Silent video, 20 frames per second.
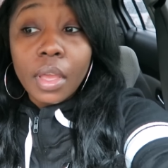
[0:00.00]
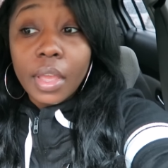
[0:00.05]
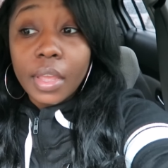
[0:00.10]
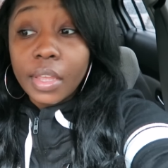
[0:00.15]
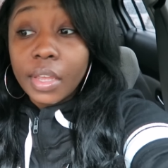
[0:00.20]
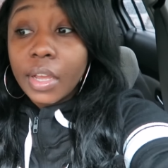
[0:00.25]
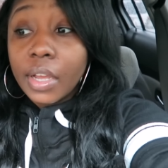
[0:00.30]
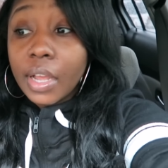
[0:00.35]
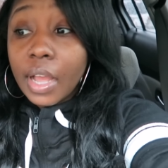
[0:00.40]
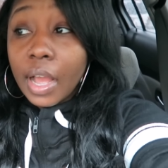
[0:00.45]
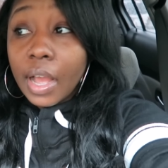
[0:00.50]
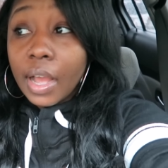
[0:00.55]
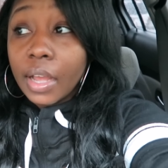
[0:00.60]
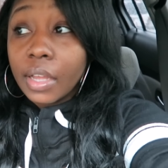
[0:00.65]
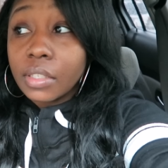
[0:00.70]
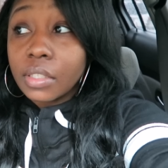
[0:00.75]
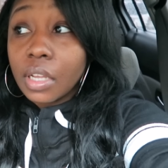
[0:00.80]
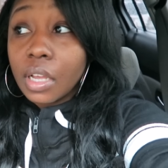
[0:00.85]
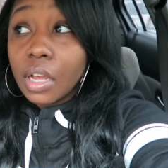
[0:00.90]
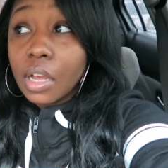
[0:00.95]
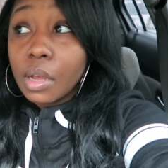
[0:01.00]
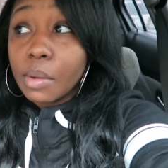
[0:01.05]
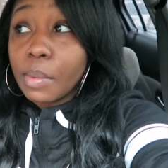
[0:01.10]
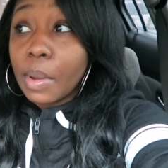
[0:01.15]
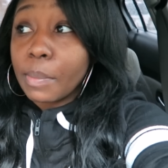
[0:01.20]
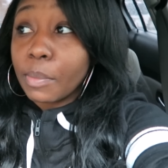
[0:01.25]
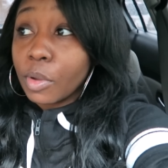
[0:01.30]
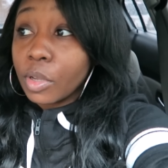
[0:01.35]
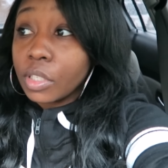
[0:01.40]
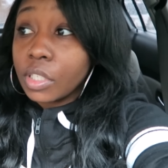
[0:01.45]
And yeah, guys,
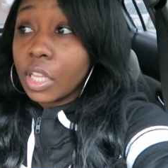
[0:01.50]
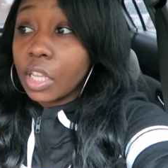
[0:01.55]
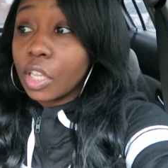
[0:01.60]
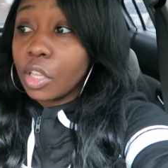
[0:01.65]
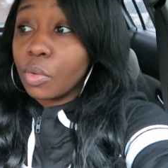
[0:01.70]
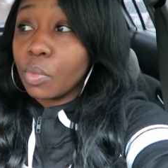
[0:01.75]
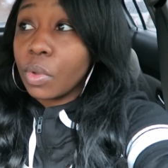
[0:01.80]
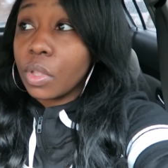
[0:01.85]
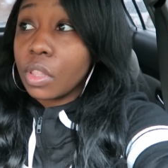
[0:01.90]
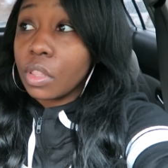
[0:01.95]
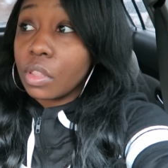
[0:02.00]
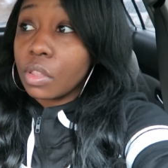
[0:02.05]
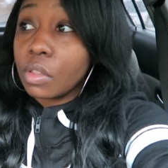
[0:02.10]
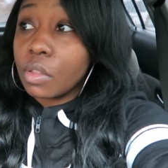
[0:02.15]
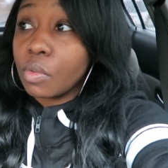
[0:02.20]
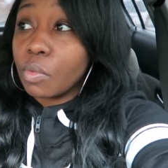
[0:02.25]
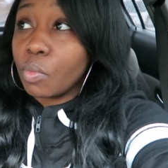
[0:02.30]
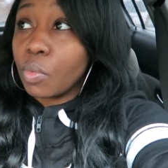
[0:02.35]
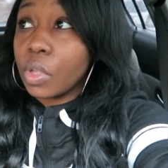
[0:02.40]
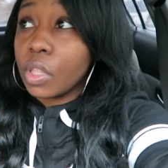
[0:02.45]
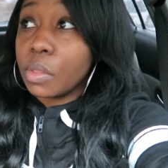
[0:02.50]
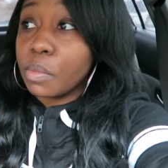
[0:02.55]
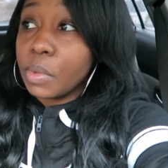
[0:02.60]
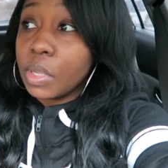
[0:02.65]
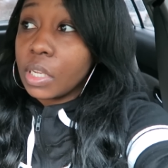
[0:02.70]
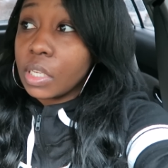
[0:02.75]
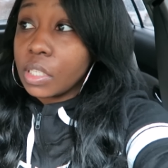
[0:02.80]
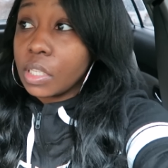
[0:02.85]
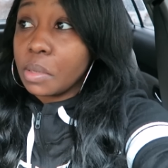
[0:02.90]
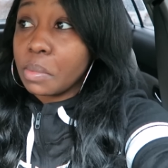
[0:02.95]
I'm going to take you with
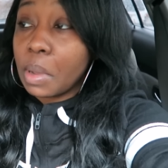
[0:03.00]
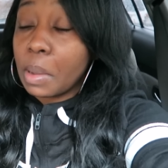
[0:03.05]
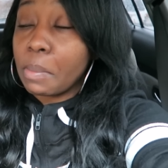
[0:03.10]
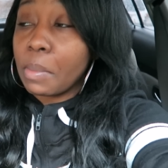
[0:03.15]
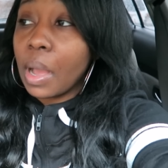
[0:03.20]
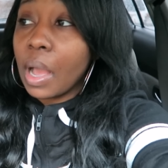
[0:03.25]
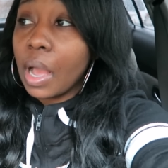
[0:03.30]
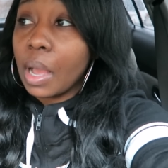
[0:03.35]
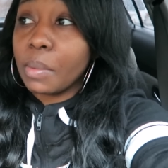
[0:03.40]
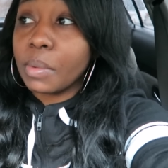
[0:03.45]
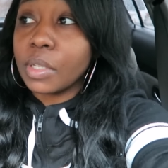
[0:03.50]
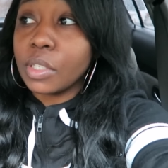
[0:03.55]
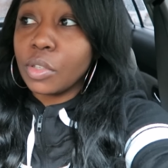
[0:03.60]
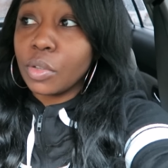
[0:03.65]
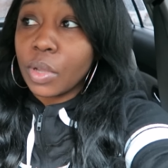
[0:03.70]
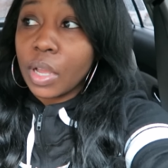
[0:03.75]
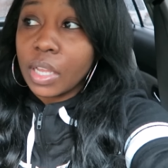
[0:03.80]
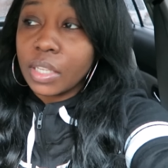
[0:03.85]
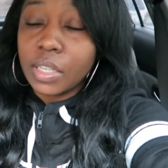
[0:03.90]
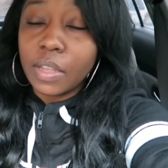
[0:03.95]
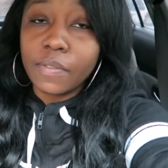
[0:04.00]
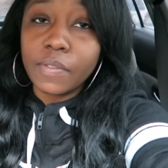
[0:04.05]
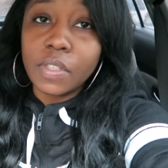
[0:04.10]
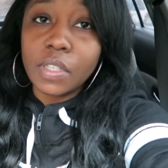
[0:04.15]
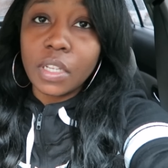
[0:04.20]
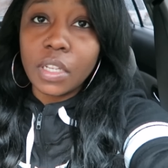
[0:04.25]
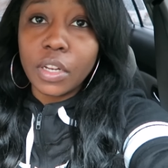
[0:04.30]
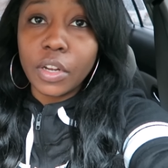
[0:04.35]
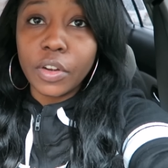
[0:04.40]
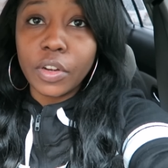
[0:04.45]
me to see my mom, because you guys haven't
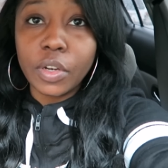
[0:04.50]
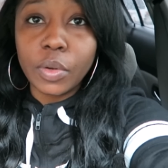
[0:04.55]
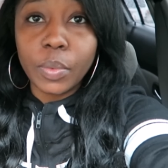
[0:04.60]
seen her